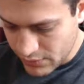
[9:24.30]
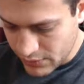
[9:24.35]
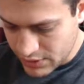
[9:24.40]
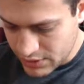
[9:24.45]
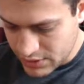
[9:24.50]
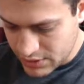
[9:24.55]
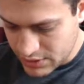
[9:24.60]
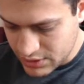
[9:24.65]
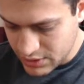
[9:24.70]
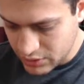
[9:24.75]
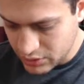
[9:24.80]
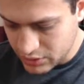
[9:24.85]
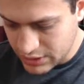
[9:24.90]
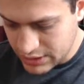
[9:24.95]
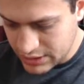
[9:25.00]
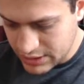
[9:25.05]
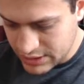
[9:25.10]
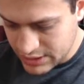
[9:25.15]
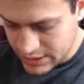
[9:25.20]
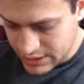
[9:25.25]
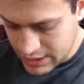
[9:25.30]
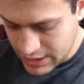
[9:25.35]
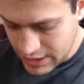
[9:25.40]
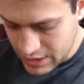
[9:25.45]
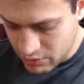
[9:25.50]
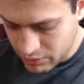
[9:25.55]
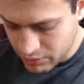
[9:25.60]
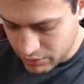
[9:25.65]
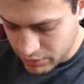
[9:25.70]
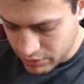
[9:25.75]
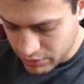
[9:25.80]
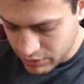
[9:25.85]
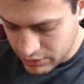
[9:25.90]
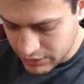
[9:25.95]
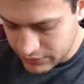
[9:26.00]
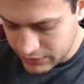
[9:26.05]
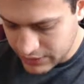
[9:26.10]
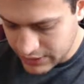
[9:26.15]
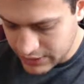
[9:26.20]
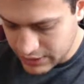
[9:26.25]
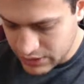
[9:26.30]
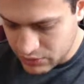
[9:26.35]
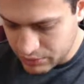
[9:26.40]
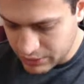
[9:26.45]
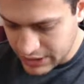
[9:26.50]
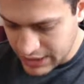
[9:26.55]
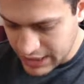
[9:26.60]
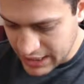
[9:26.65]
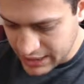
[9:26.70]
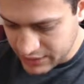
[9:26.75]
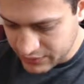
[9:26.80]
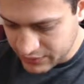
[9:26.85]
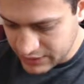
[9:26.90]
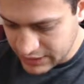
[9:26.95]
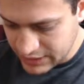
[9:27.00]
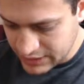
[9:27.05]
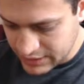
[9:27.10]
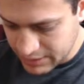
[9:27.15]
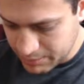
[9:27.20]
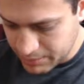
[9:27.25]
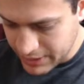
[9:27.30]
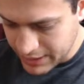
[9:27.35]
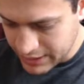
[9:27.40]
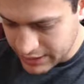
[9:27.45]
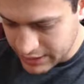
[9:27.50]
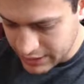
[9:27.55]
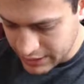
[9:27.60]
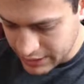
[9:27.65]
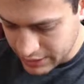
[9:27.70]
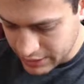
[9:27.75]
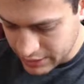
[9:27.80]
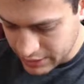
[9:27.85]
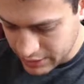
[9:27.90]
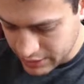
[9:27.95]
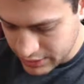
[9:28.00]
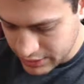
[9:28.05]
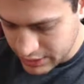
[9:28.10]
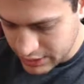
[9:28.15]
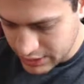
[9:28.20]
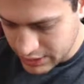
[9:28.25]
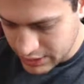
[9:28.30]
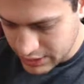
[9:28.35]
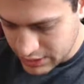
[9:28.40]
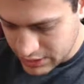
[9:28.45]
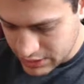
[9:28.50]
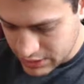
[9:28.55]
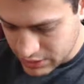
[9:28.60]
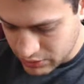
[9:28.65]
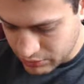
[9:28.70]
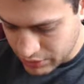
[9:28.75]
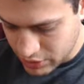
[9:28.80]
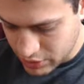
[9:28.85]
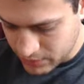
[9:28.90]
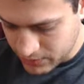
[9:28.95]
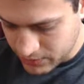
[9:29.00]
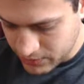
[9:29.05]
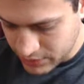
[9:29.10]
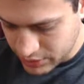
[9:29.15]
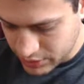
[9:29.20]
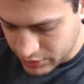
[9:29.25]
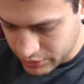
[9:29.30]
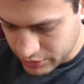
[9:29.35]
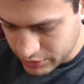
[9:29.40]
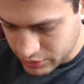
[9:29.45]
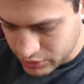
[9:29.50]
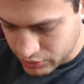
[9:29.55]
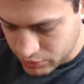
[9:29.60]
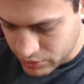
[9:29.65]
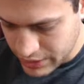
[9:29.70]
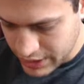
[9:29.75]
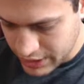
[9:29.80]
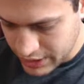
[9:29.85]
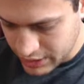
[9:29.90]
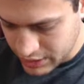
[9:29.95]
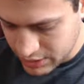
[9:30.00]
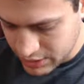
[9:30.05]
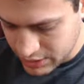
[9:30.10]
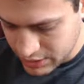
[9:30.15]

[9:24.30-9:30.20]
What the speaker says: So let's see how we want to defend this. We kind of need the P.E.K.K.A here. So we're hopefully going to wait.